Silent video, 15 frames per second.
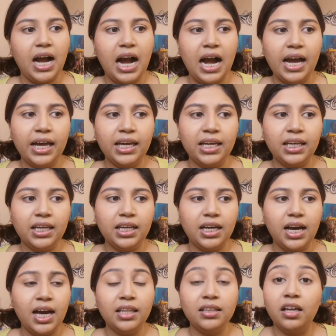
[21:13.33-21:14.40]
I
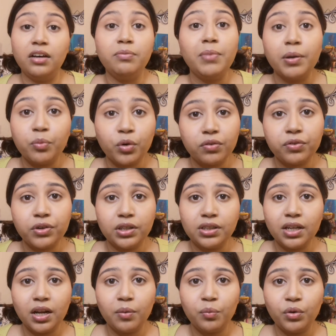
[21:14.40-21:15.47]
love my boyfriend
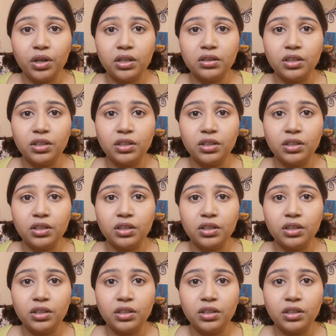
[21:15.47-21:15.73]
that I'm with.